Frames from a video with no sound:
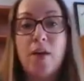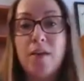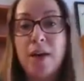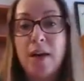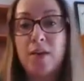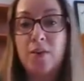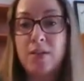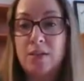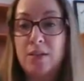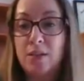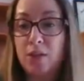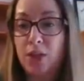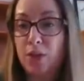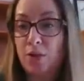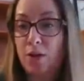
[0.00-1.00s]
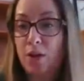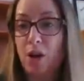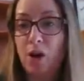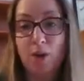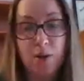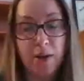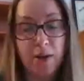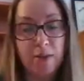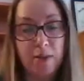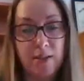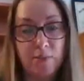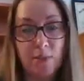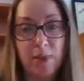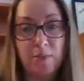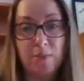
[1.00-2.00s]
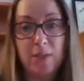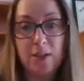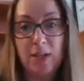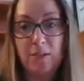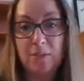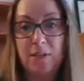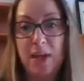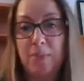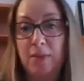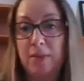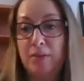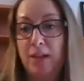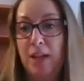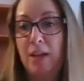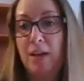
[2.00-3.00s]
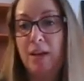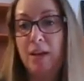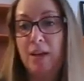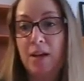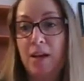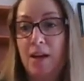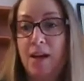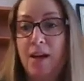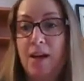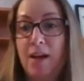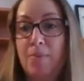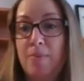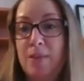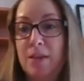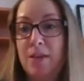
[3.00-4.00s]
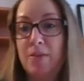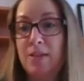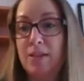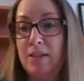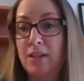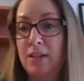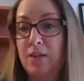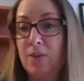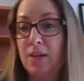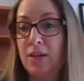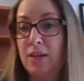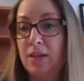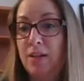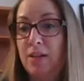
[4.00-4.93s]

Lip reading: I always dilute all oils when I'm using them topically, but that one's a good one.